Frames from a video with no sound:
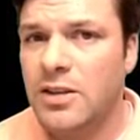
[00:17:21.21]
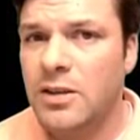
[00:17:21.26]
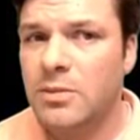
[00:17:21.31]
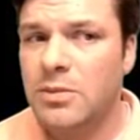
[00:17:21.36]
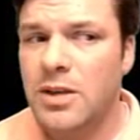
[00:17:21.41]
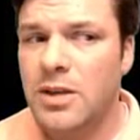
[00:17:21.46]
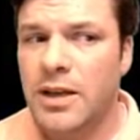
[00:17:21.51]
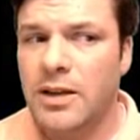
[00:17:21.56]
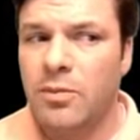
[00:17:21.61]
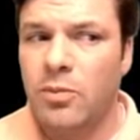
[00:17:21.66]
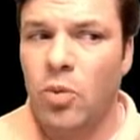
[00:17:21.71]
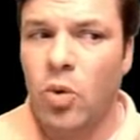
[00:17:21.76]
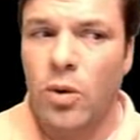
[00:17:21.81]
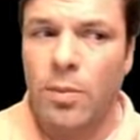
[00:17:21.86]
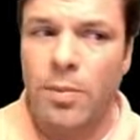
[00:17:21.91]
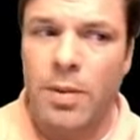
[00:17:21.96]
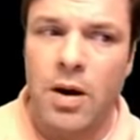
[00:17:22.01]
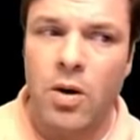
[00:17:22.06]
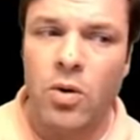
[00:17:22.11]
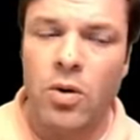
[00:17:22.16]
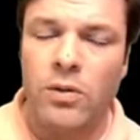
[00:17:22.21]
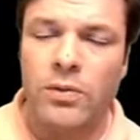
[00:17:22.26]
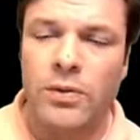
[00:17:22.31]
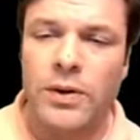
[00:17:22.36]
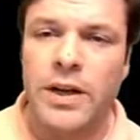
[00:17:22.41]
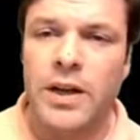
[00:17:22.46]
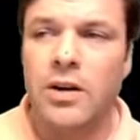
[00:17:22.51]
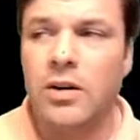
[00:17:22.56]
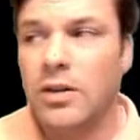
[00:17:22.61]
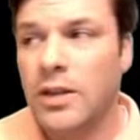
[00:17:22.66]
It seems like more
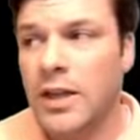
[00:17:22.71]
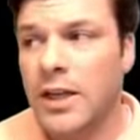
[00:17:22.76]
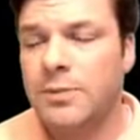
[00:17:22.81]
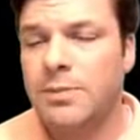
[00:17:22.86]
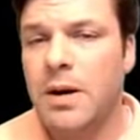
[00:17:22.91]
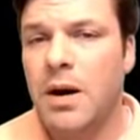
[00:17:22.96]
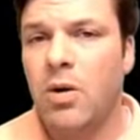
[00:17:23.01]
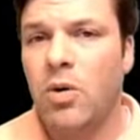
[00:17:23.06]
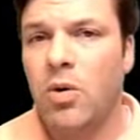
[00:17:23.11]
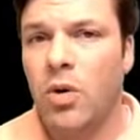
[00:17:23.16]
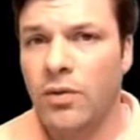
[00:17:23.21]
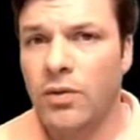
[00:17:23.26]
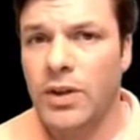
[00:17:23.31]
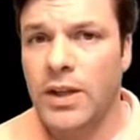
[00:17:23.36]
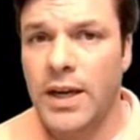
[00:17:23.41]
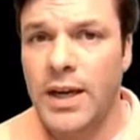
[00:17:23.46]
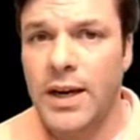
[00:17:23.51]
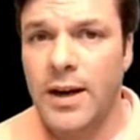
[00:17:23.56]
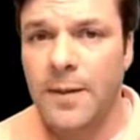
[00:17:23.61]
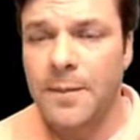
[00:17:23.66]
power over here and less power over